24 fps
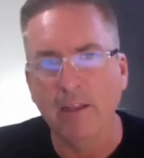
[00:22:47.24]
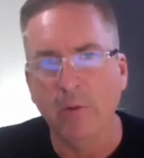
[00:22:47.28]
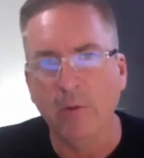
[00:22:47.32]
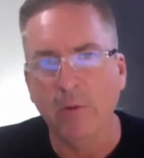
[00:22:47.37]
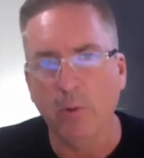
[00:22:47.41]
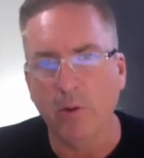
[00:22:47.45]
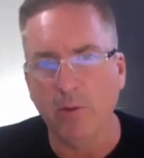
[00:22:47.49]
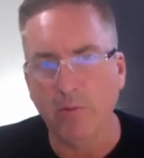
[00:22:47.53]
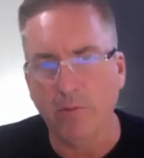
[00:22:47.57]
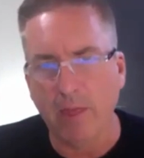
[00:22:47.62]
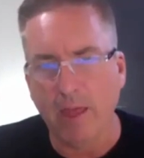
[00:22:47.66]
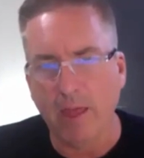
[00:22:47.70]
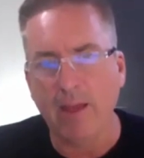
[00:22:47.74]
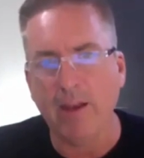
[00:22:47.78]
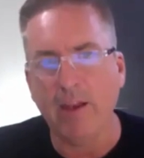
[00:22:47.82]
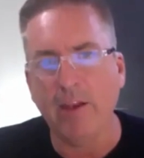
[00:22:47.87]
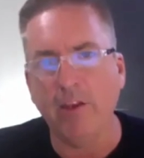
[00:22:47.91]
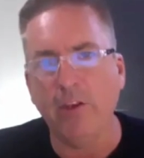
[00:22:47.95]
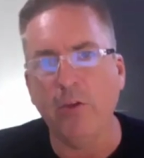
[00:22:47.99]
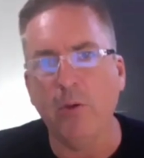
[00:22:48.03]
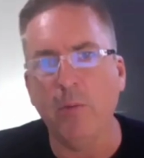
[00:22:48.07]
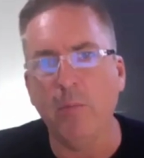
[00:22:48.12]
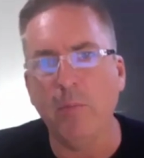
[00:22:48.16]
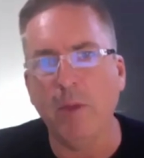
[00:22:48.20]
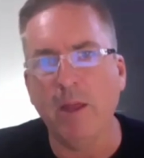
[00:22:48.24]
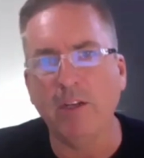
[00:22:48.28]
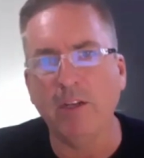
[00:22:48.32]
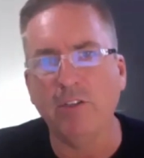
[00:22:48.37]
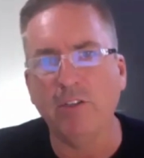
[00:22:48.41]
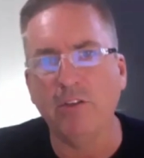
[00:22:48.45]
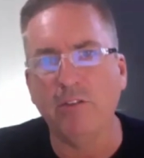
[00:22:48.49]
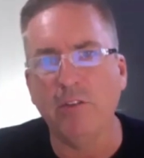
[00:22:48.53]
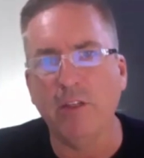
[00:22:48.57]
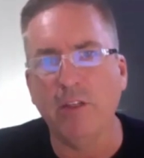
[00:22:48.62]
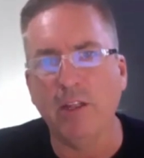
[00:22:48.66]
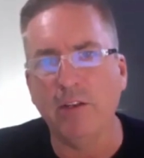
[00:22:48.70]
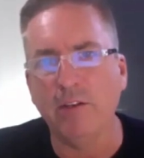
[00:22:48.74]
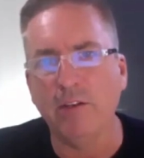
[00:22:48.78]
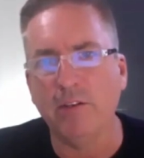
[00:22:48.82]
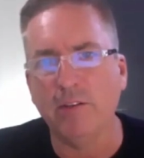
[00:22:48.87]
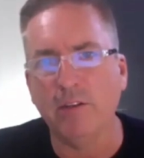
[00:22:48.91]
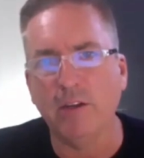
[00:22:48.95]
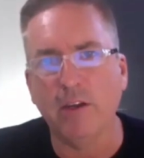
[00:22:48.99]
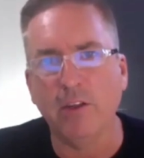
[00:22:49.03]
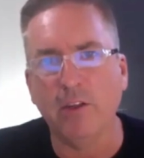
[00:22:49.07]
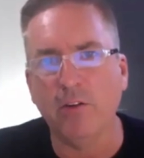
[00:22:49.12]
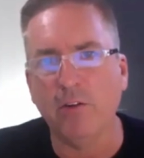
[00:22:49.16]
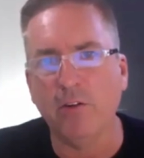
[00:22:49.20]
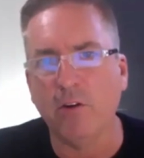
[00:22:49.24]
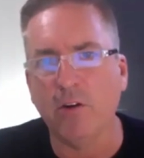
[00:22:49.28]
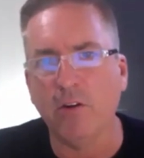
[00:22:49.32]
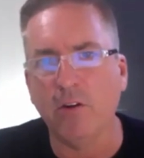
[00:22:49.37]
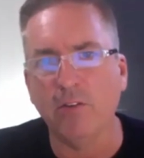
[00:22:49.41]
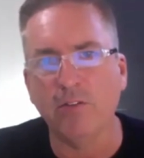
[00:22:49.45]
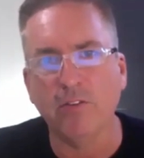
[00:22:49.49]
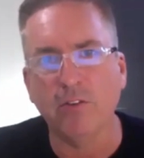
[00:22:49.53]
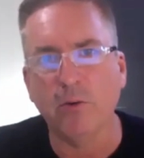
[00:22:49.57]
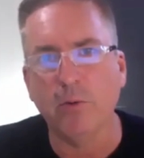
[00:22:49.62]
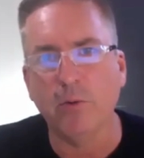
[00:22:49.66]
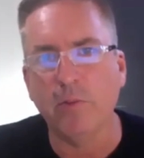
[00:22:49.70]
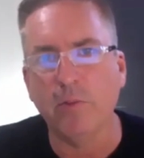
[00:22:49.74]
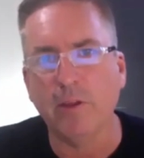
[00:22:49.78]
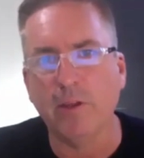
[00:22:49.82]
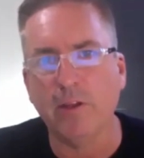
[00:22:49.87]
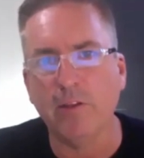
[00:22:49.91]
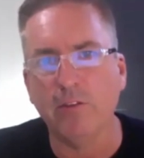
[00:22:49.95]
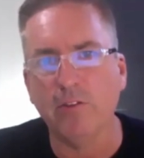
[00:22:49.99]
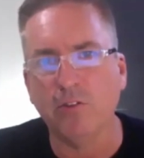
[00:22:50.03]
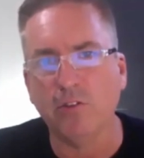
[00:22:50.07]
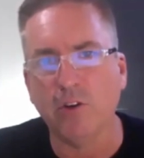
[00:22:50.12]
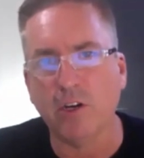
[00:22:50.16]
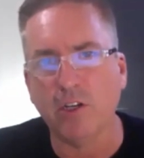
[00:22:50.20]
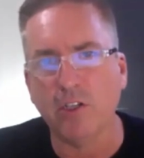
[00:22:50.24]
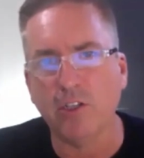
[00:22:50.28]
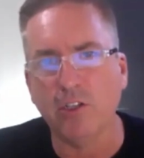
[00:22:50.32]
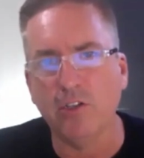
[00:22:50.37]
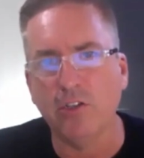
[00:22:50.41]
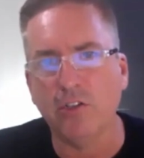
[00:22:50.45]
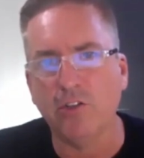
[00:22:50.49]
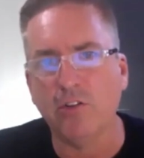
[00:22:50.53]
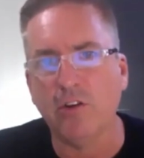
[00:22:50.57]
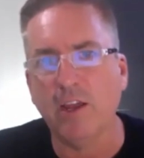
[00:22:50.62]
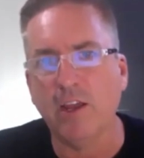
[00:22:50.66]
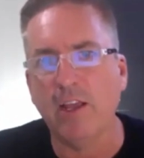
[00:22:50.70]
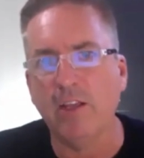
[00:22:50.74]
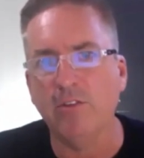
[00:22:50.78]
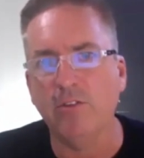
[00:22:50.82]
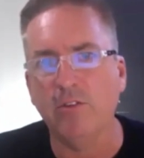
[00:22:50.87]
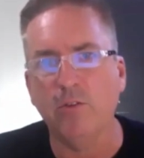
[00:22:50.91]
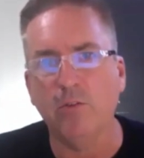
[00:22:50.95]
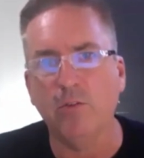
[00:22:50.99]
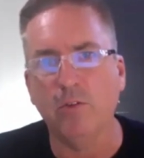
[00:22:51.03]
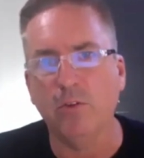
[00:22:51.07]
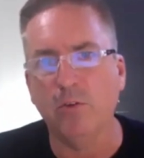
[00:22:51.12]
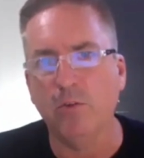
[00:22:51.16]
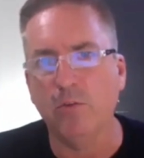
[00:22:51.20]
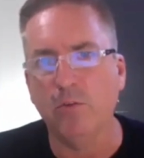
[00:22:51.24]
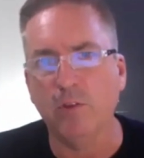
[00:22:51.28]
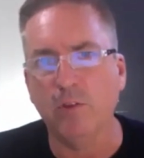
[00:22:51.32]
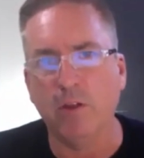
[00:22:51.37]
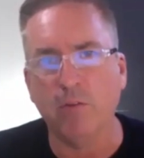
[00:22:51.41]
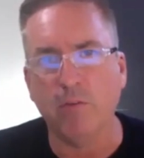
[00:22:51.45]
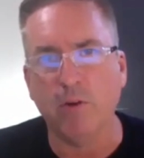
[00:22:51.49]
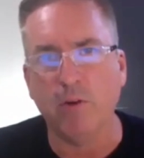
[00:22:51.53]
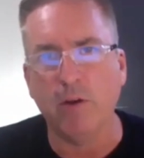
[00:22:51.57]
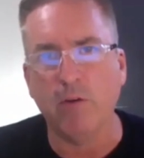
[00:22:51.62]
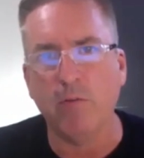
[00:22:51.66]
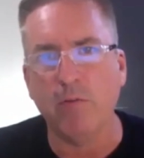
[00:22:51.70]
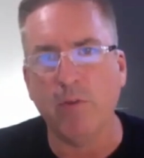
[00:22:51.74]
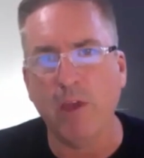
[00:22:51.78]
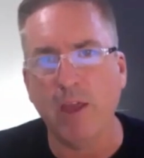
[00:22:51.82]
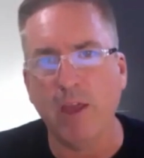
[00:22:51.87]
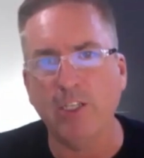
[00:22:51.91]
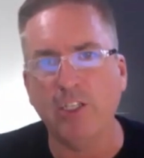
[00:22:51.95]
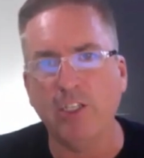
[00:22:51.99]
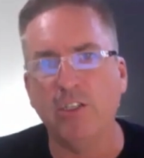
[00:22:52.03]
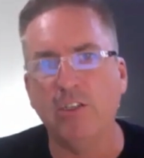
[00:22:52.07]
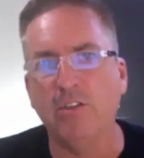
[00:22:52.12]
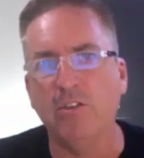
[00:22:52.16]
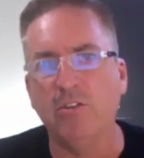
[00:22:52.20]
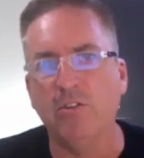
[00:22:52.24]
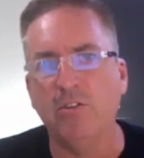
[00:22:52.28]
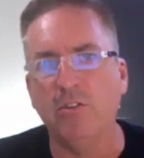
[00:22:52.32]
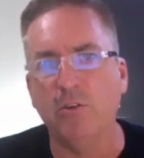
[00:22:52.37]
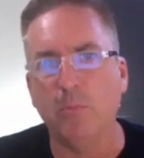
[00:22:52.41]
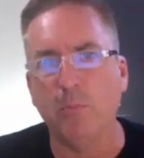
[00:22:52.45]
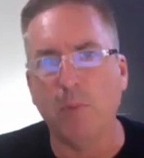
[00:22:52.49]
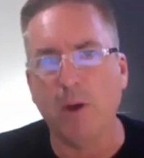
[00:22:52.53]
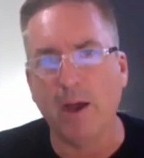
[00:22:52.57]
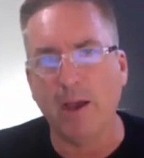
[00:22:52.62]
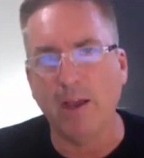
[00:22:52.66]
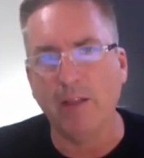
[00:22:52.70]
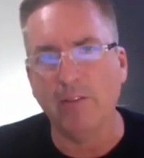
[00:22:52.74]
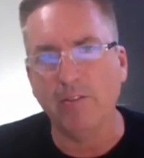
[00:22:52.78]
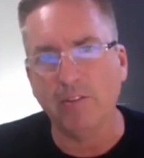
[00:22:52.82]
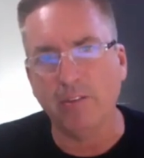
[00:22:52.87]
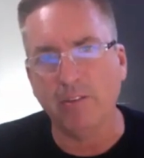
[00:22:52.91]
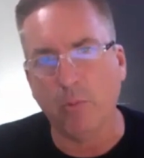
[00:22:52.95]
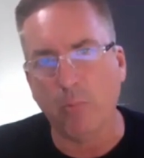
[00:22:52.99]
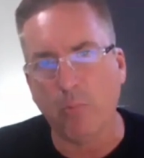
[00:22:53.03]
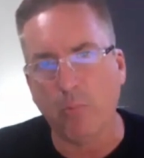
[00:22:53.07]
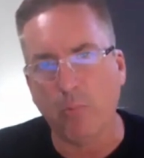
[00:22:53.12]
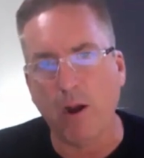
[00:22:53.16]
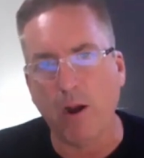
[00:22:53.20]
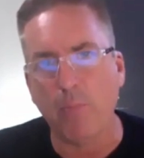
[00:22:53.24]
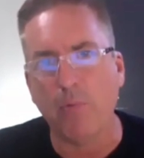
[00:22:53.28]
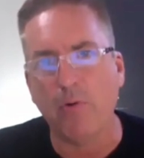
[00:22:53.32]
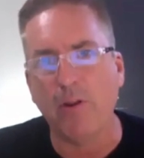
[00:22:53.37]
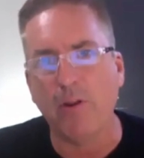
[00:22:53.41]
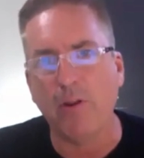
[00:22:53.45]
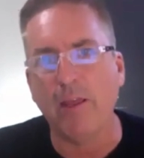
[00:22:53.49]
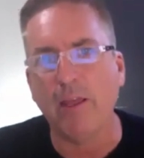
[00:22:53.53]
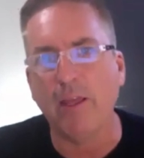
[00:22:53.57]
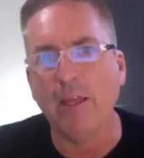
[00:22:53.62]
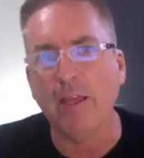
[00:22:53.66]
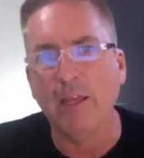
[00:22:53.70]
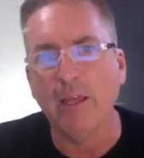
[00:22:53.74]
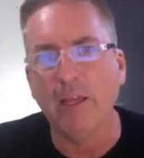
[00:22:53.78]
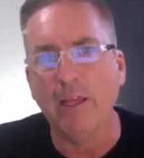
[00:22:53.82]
with that, and you had mentioned that you're also in the construction trades. You've done renovations, you buy and sell property.